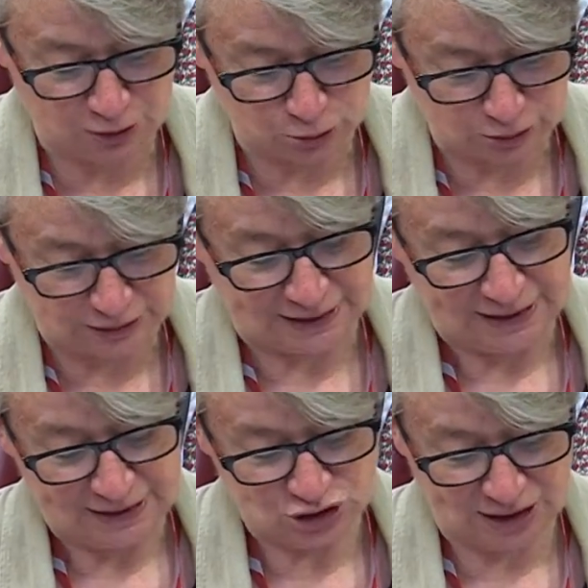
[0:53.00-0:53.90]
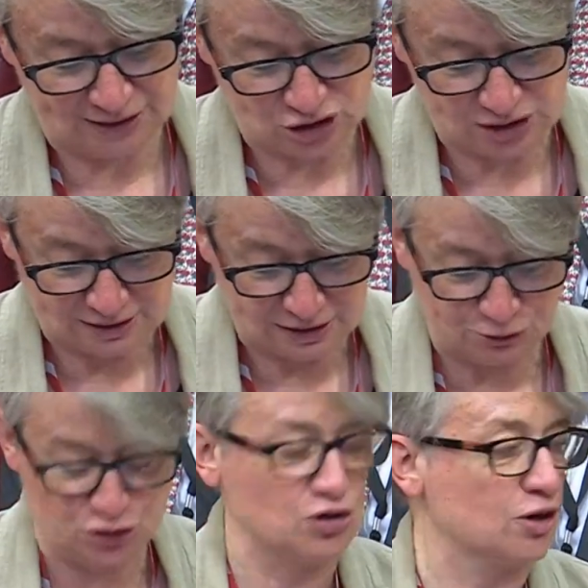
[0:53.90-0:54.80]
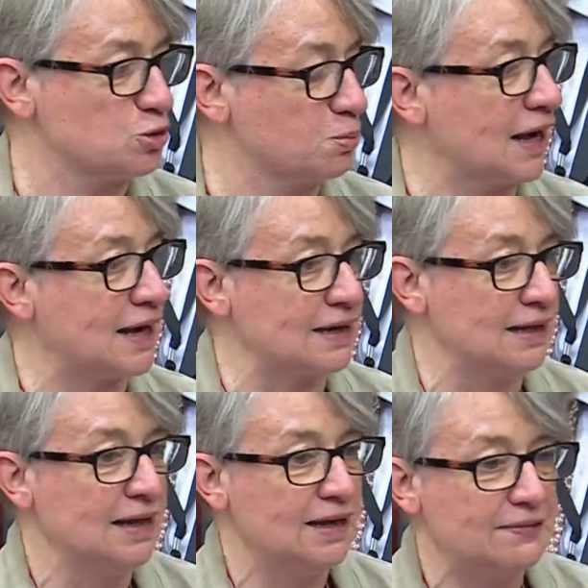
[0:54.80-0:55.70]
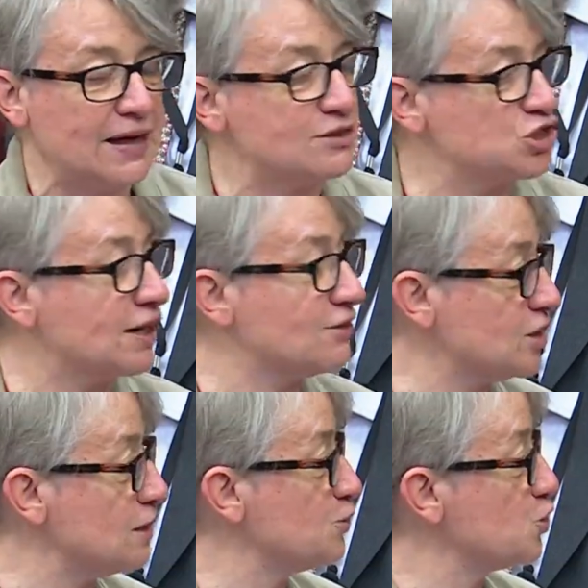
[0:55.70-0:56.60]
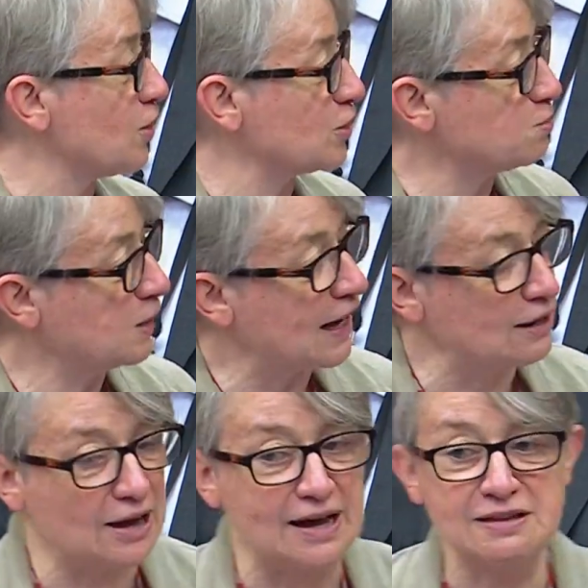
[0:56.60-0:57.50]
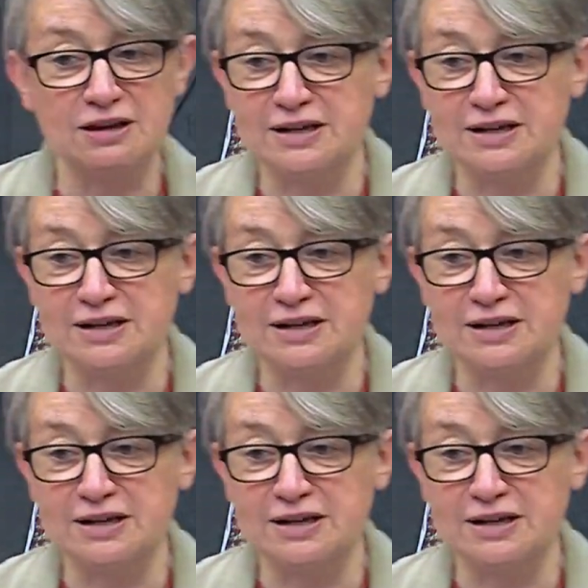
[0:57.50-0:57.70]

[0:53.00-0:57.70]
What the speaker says: vehicle charging infrastructure plan. That charging infrastructure plan, I